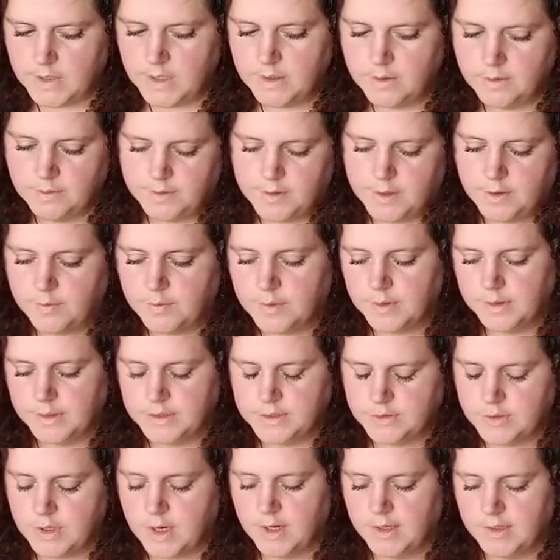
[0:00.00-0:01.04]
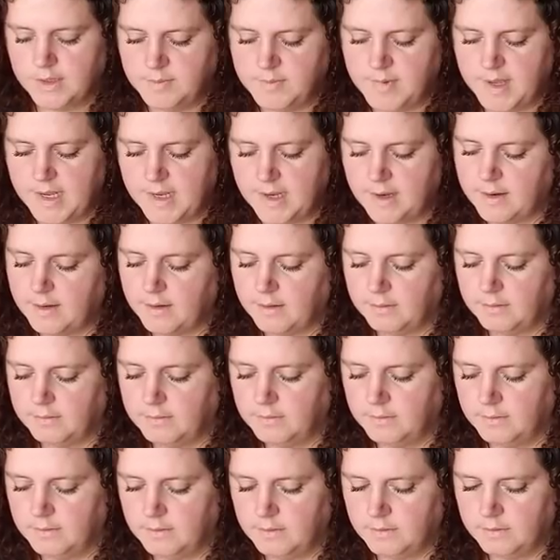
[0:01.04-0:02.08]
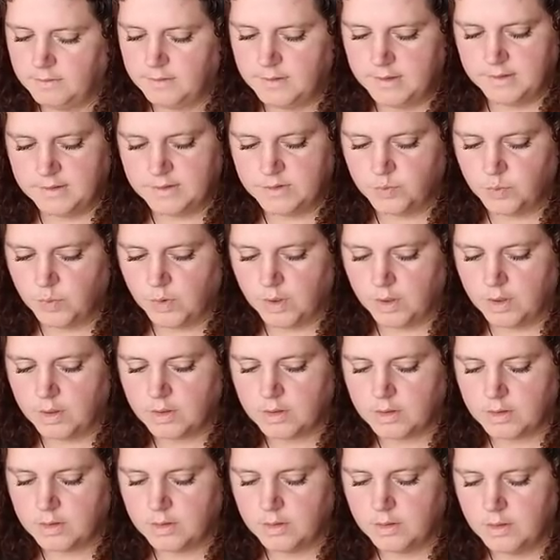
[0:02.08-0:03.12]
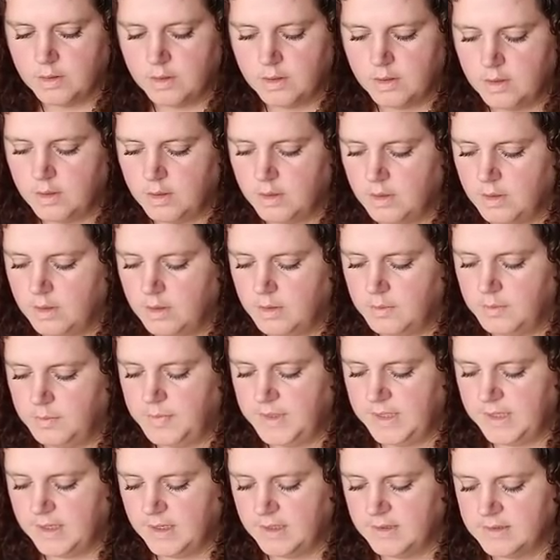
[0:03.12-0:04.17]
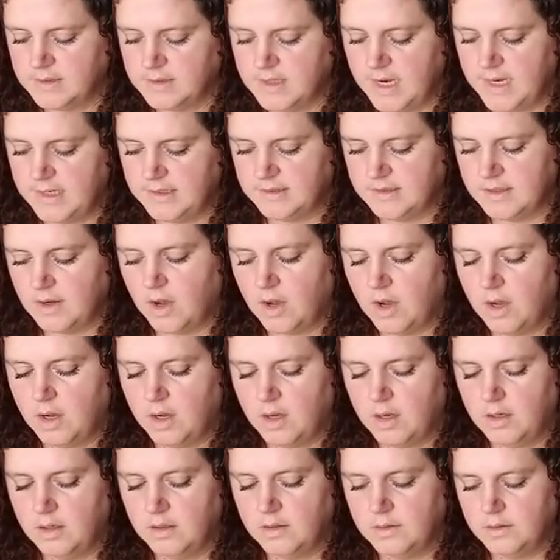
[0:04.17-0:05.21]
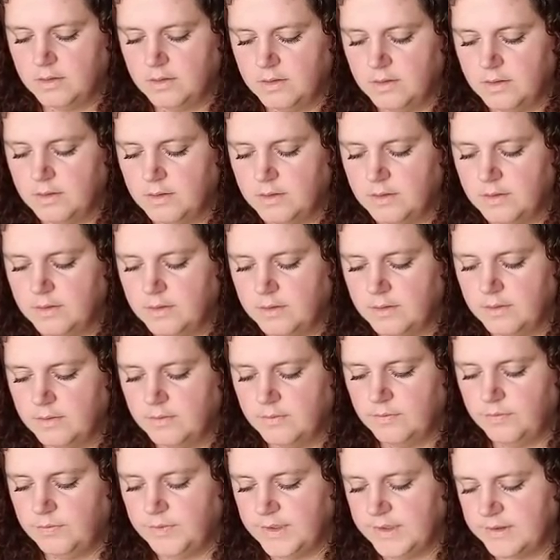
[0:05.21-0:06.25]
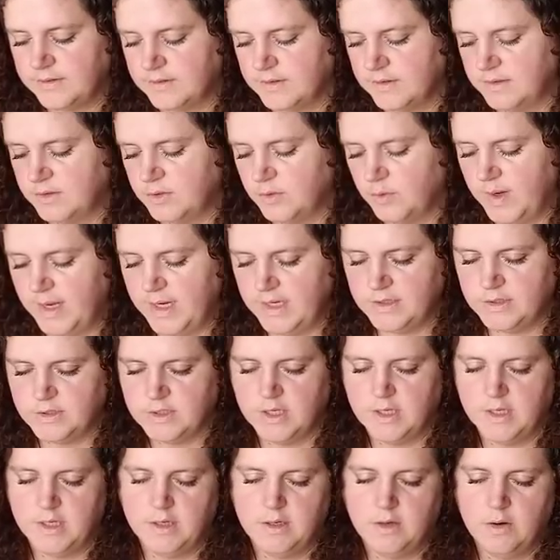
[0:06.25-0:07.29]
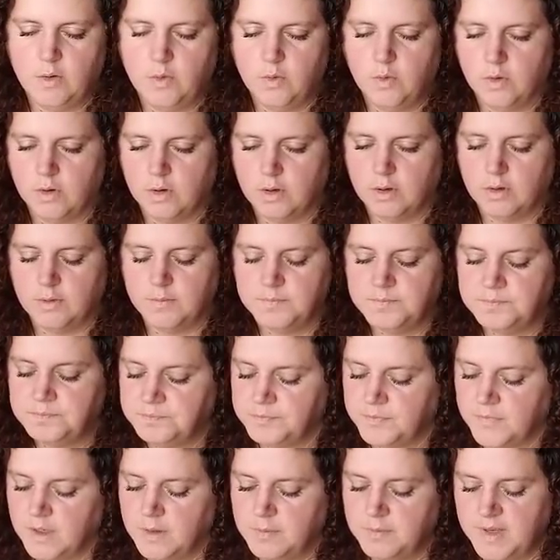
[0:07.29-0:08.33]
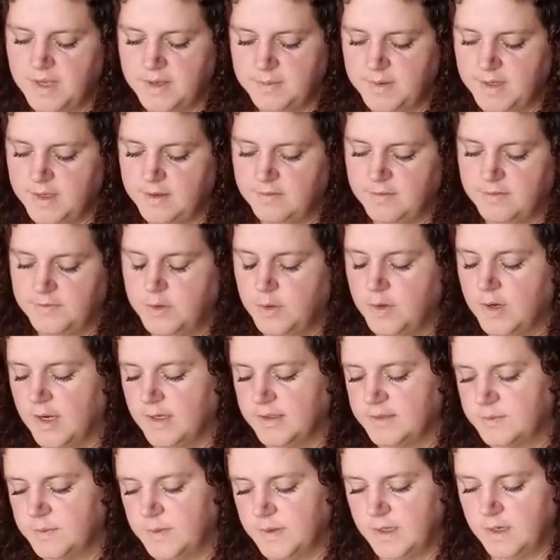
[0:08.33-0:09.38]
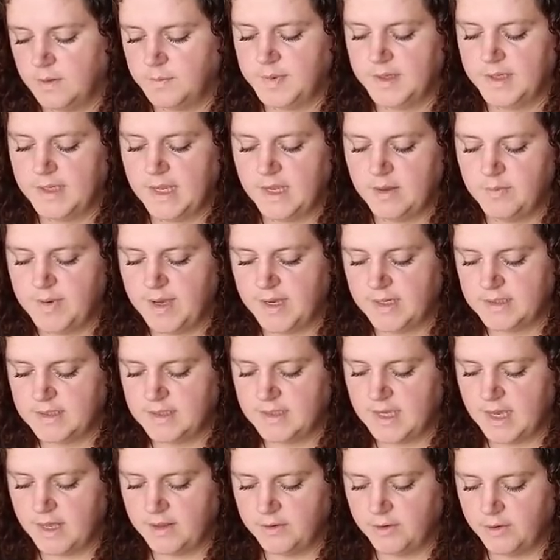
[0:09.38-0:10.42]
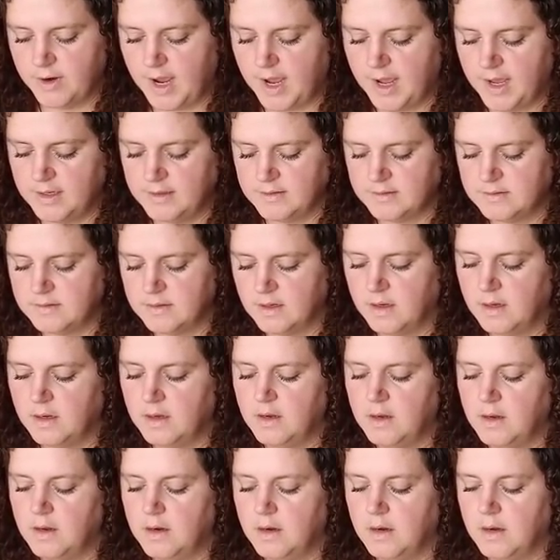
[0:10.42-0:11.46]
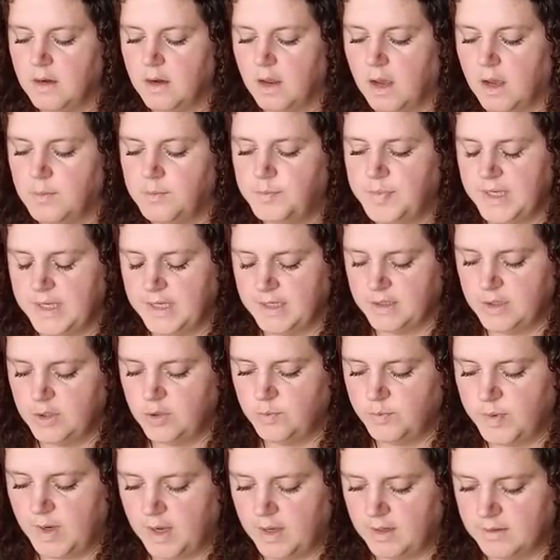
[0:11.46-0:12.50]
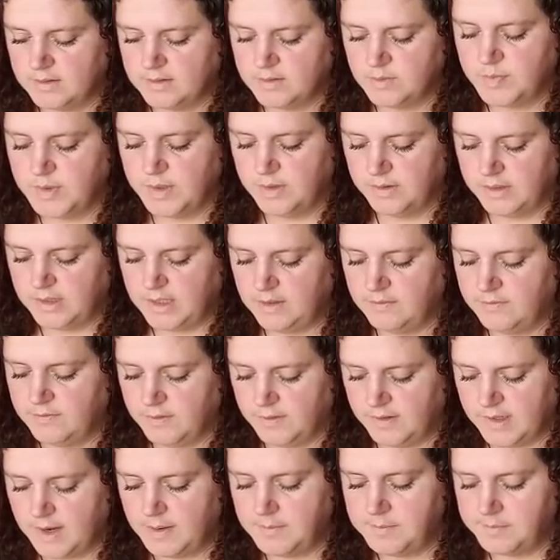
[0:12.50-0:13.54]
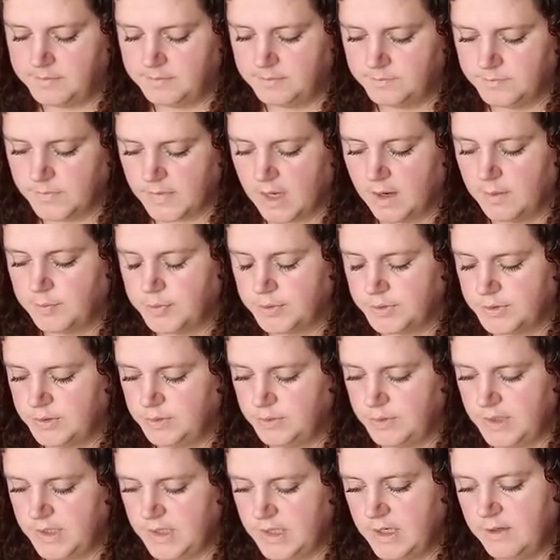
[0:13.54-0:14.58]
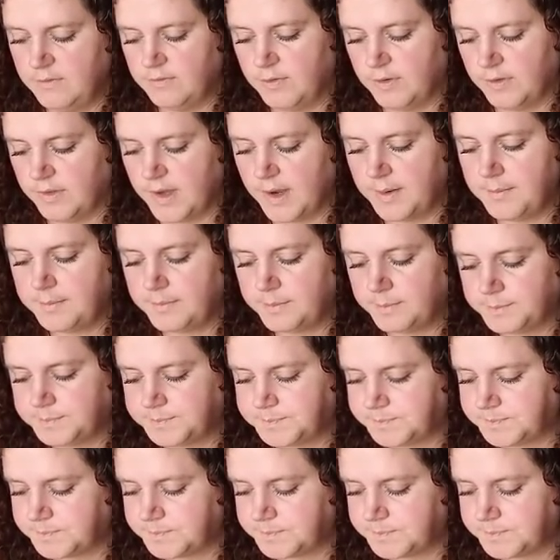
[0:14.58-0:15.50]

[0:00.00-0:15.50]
you know, they're really trying to make this work because they saw this situation, or maybe even if you guys split up and came back together, as a big new possibility for them, opportunity for them.